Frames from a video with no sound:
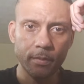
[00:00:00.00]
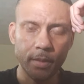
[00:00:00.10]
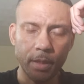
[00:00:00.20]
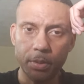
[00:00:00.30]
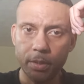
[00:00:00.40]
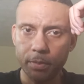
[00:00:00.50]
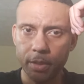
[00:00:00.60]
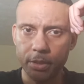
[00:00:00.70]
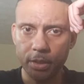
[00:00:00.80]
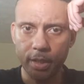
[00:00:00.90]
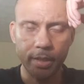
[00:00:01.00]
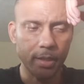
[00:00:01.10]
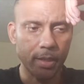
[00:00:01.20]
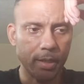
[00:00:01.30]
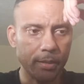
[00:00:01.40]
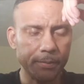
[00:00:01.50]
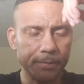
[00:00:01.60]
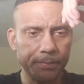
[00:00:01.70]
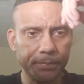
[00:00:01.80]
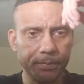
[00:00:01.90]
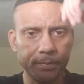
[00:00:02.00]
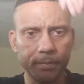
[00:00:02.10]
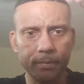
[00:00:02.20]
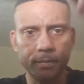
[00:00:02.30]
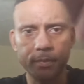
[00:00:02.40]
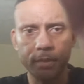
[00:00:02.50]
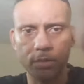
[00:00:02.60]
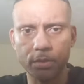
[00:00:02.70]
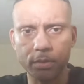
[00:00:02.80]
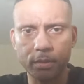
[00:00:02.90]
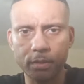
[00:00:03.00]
They pretty much like hold on.